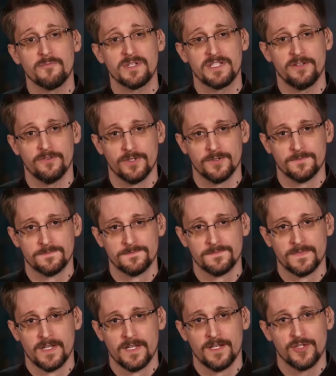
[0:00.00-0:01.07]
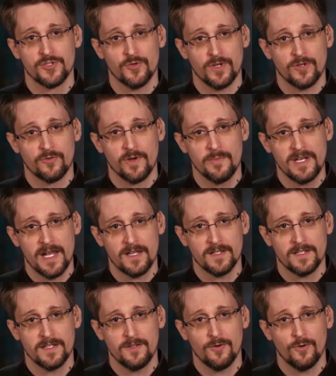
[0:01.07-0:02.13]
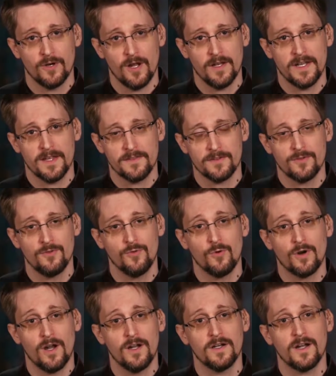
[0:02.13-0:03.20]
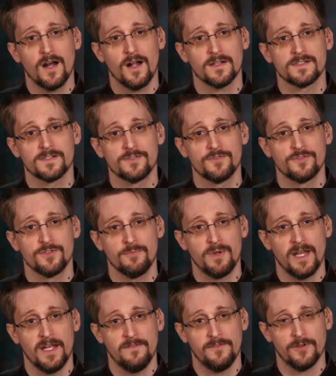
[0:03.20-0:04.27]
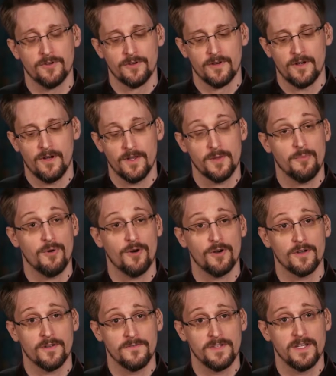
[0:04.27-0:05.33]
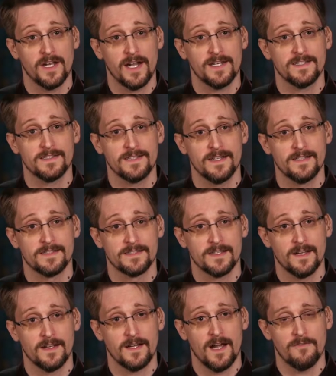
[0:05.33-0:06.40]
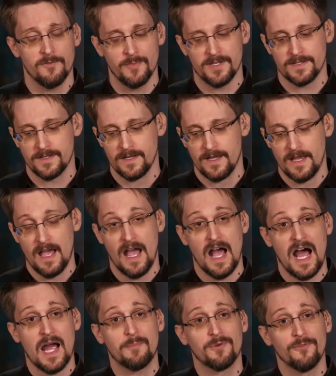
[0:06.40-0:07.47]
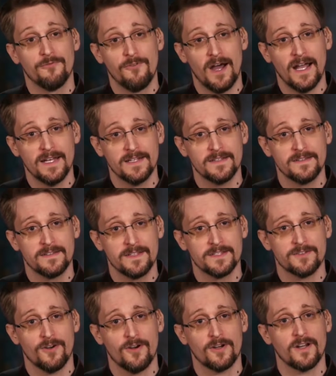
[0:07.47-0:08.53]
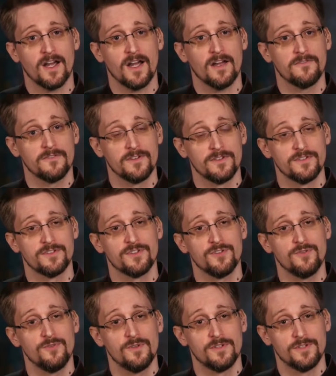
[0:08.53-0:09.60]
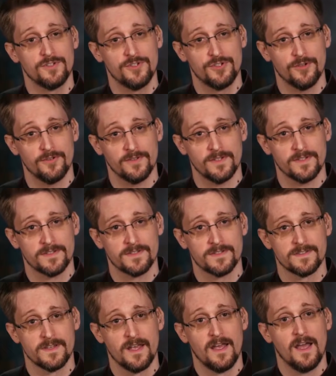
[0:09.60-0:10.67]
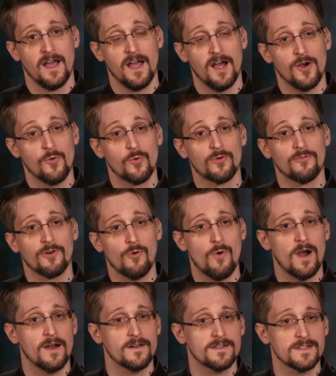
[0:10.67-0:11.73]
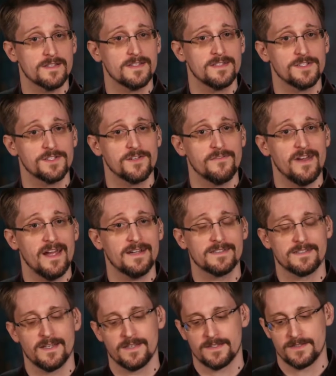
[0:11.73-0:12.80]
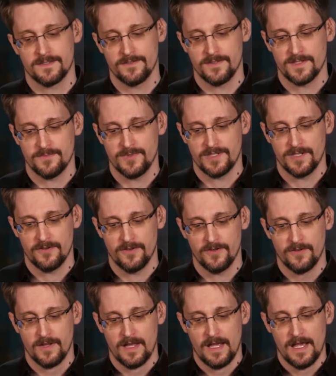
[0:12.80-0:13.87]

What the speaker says: of material showing criminality or unethical or unconstitutional behavior on the part of the United States government. I provided this archive to journalists who were required as a condition of access to this material